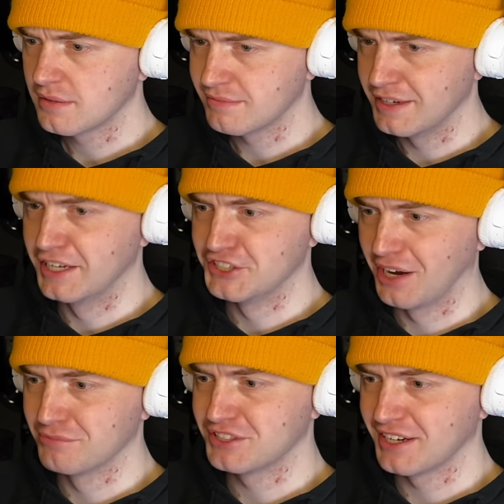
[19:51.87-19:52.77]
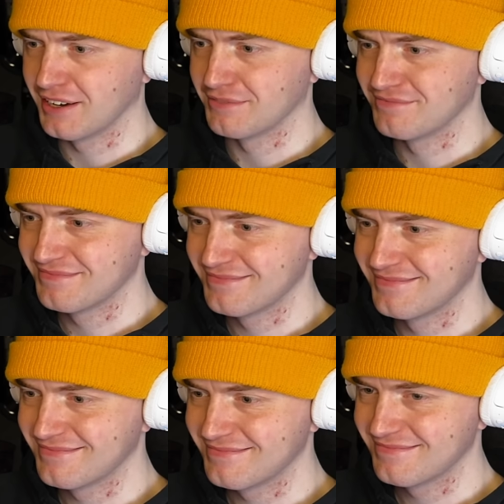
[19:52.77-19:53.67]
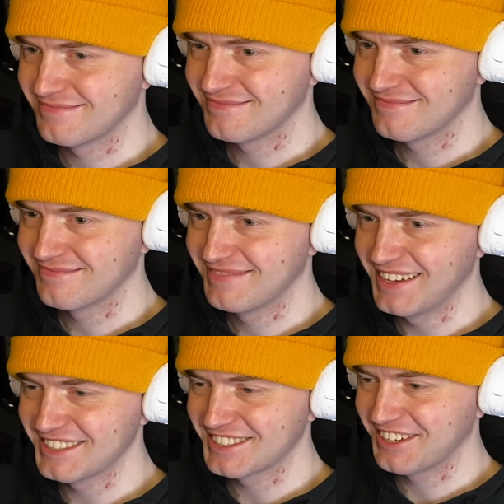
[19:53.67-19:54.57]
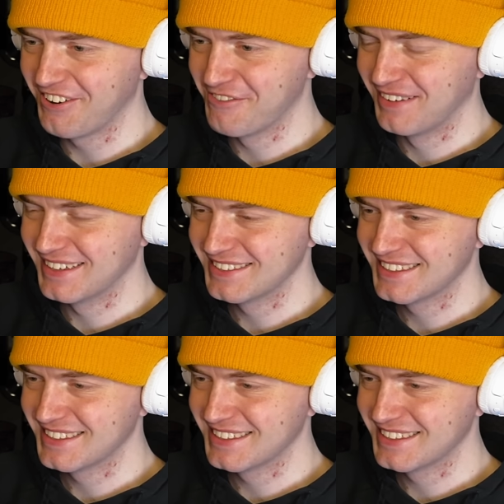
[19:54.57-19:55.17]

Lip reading: It is Yamcha. Let's go, man.